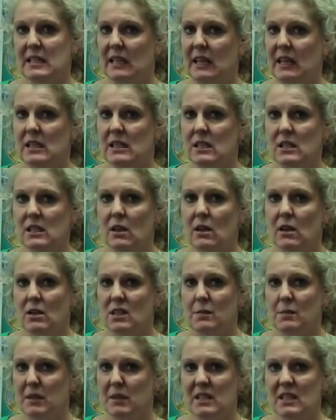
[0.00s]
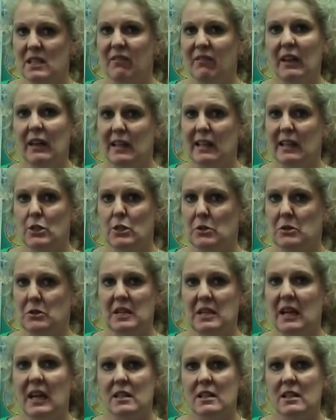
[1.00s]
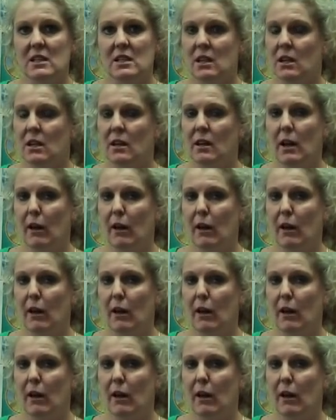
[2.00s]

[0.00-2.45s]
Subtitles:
test specifically to test